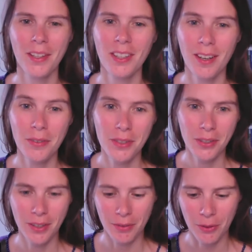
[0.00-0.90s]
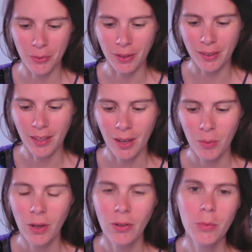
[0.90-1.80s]
Good afternoon, everyone,
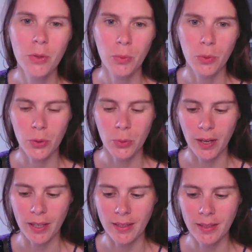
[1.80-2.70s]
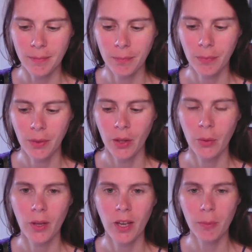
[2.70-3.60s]
and welcome to Waterways.
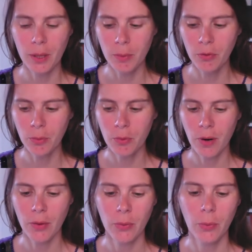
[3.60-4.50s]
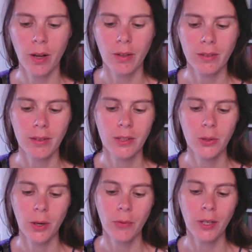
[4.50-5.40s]
We have people from around the world,
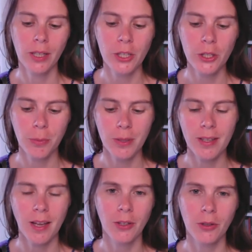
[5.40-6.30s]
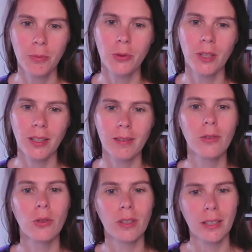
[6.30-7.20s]
so I really should be saying good morning
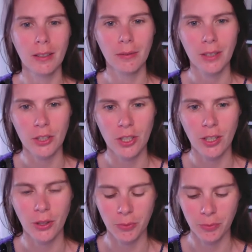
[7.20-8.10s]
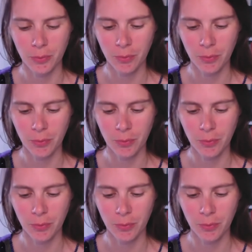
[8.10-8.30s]
or good evening to you.